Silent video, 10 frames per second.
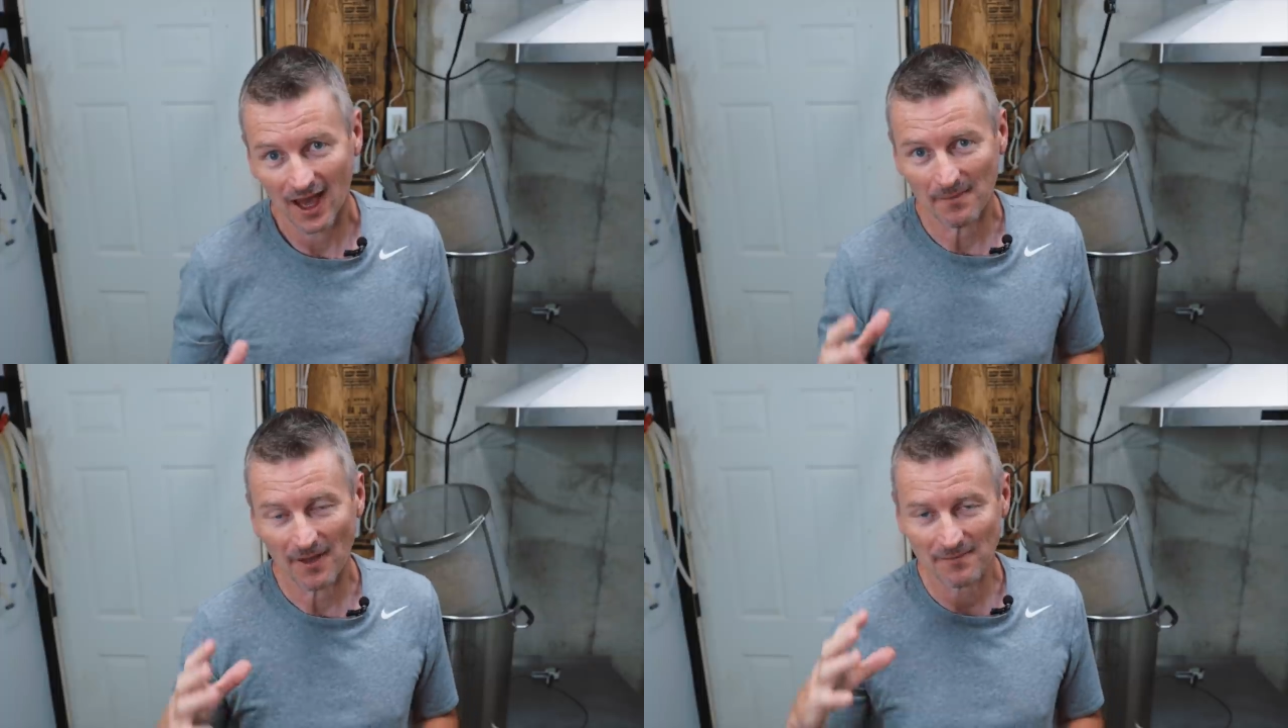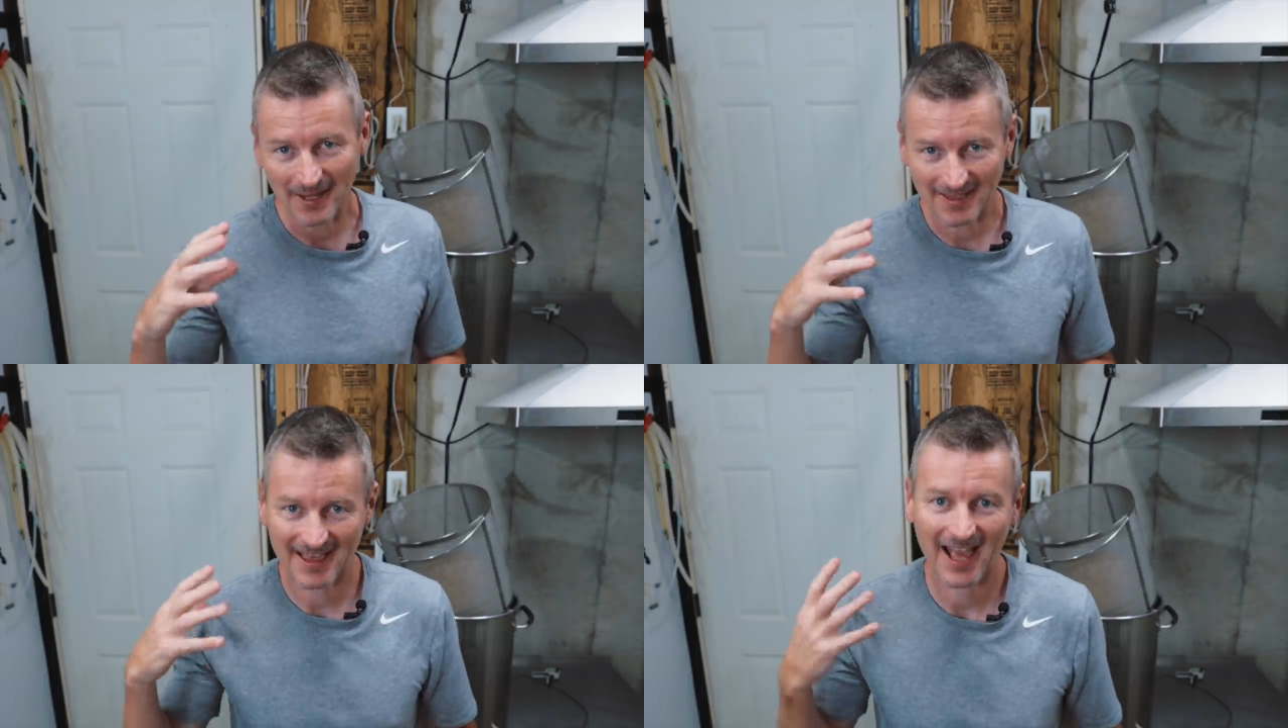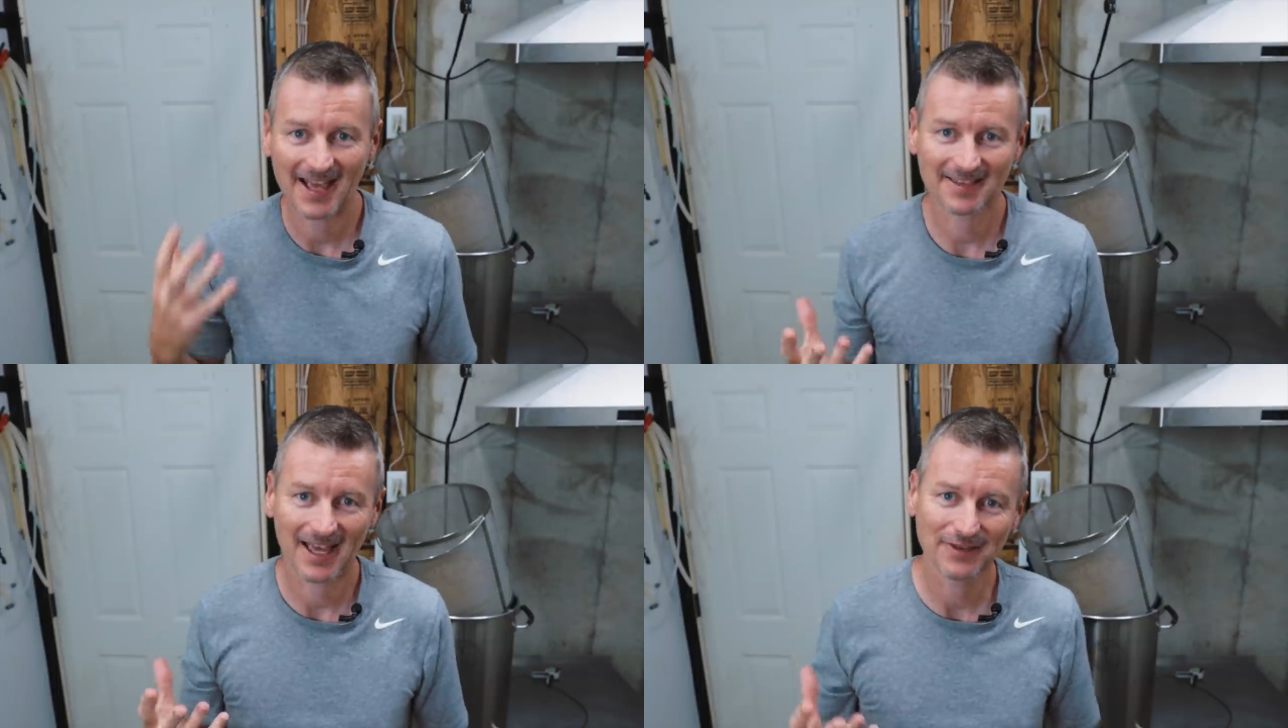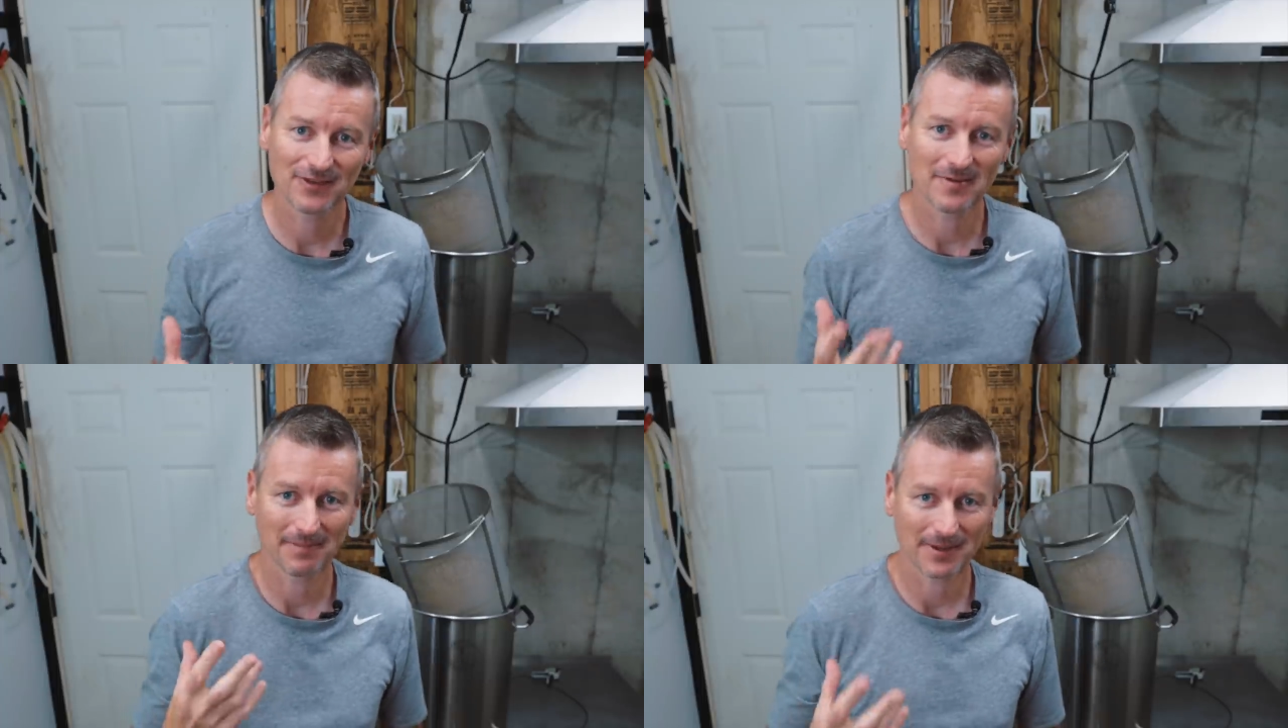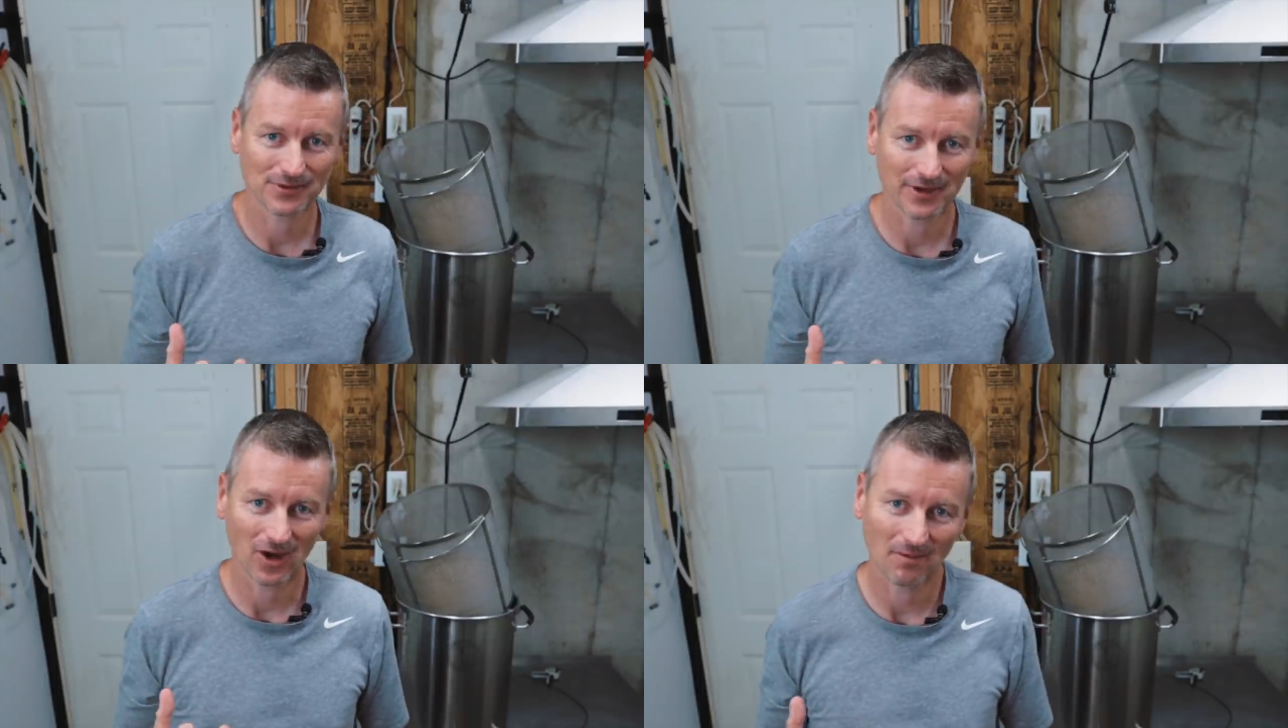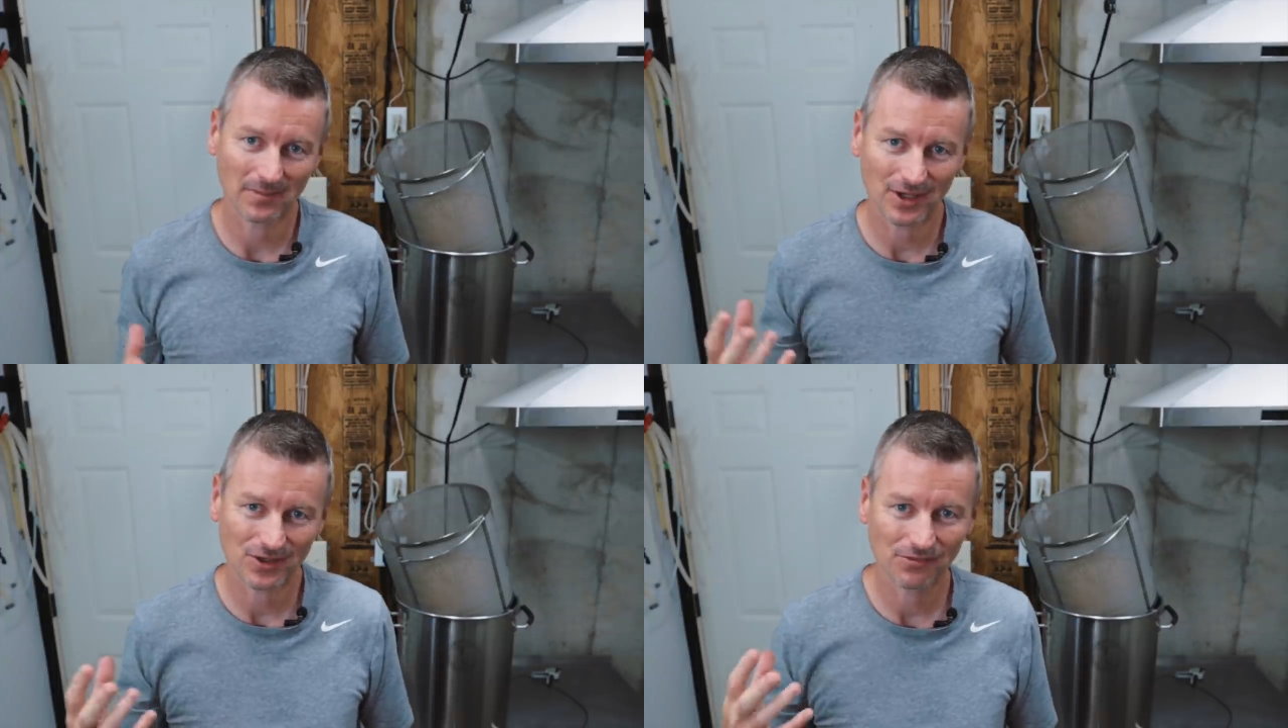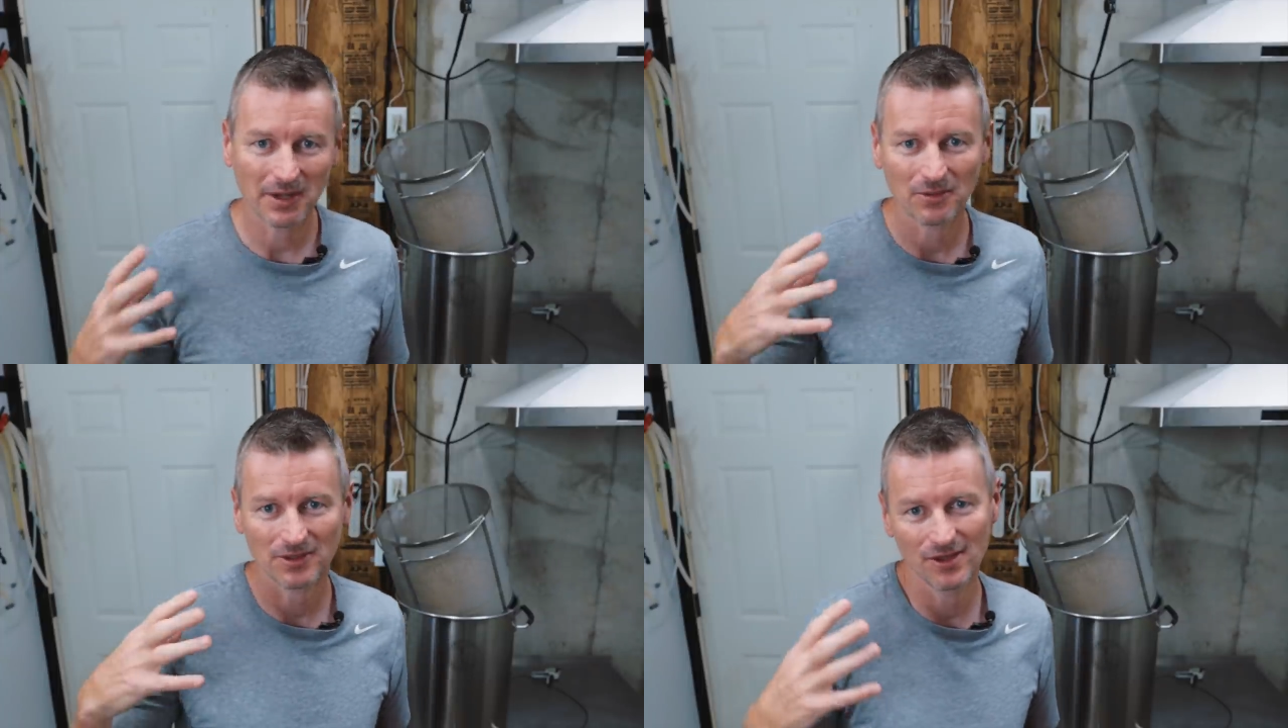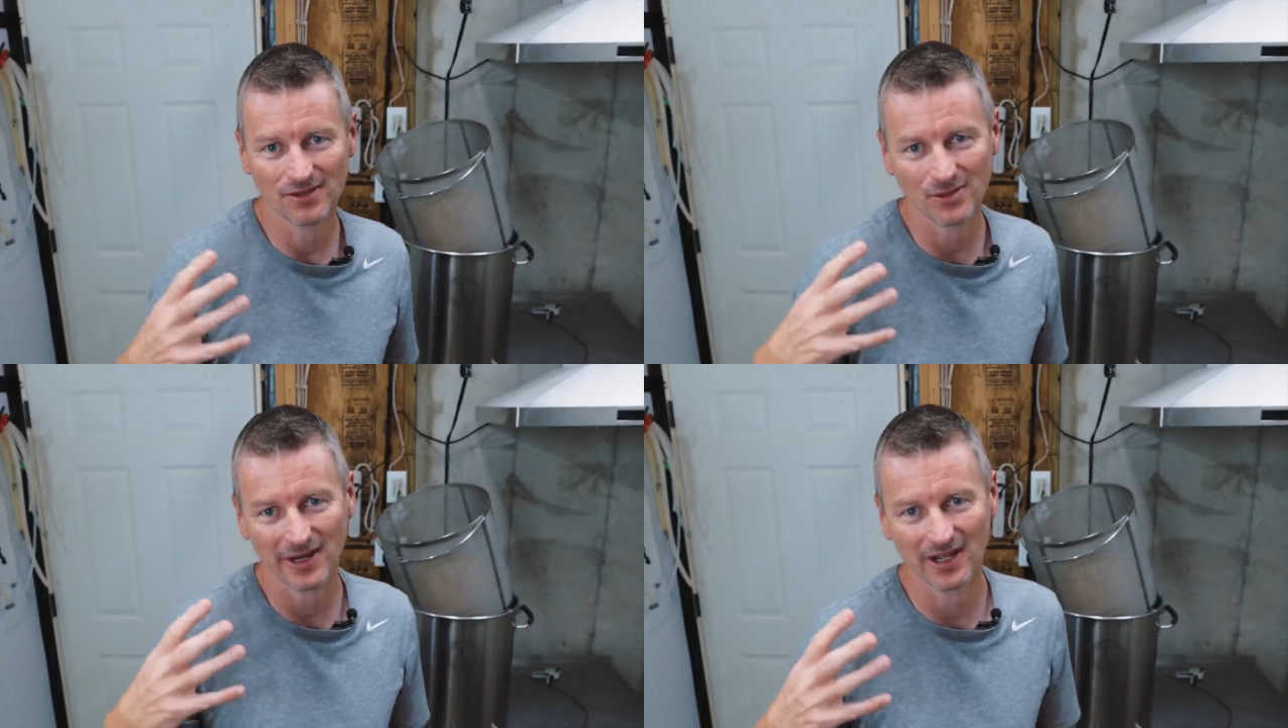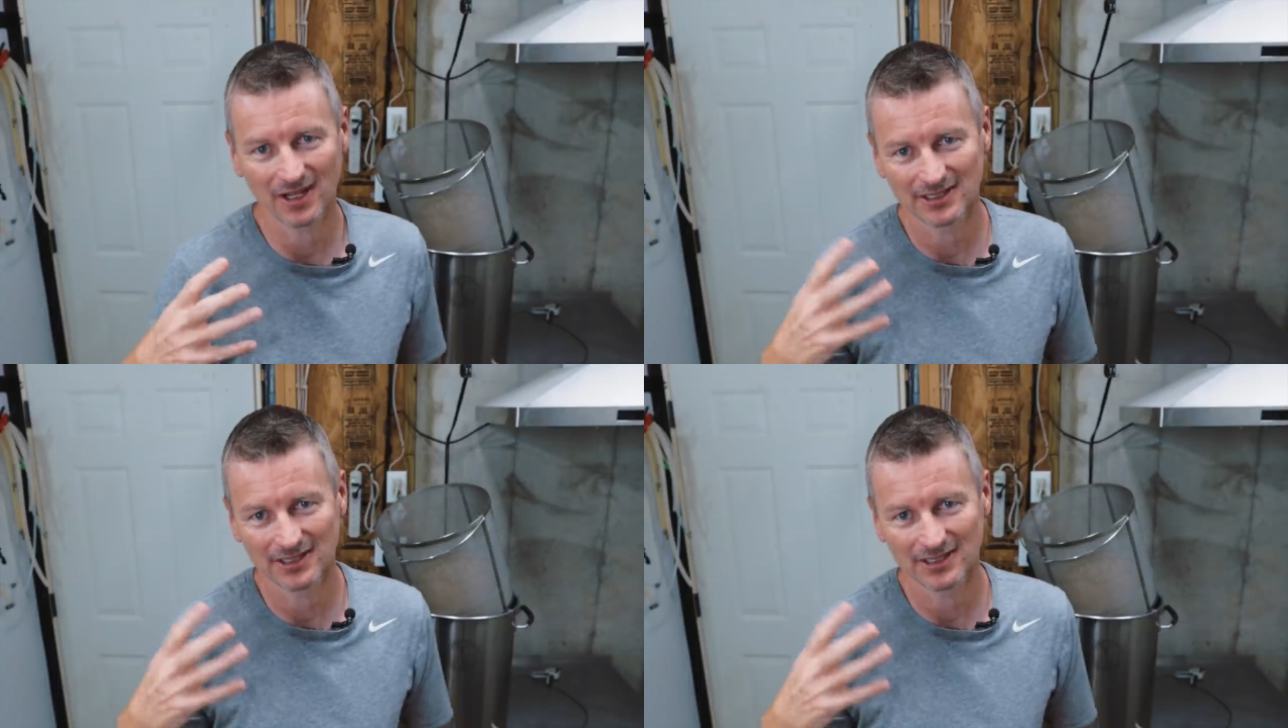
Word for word: Um, I picked Cascade for my bittering hop because you really want to use quite a,